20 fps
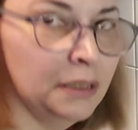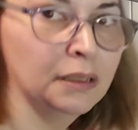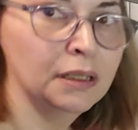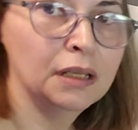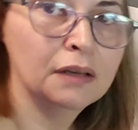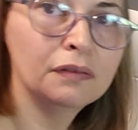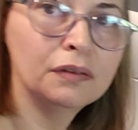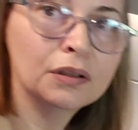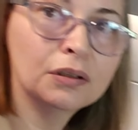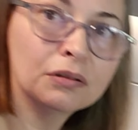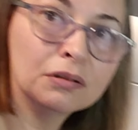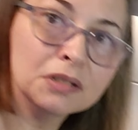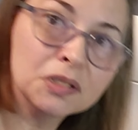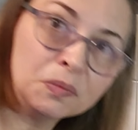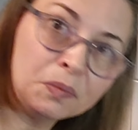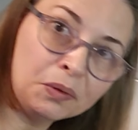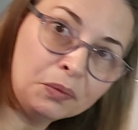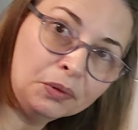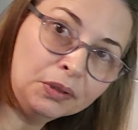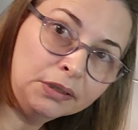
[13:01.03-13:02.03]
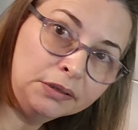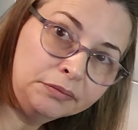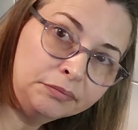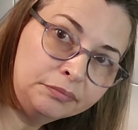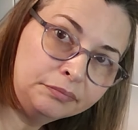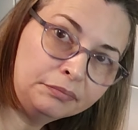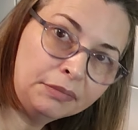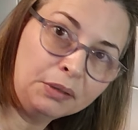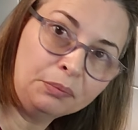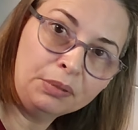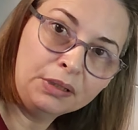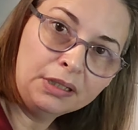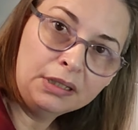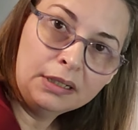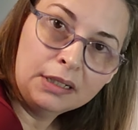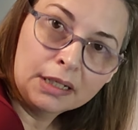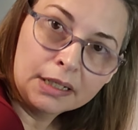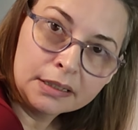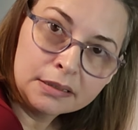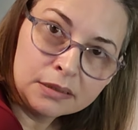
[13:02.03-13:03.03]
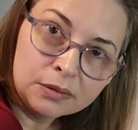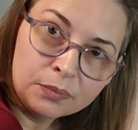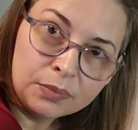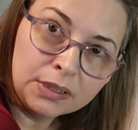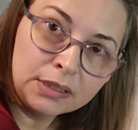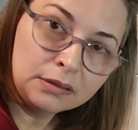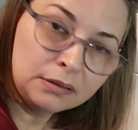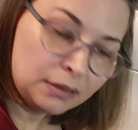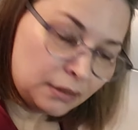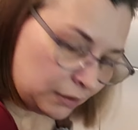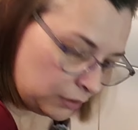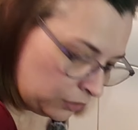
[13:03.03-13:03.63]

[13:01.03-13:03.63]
can have the crispy one. Maybe he likes it better. I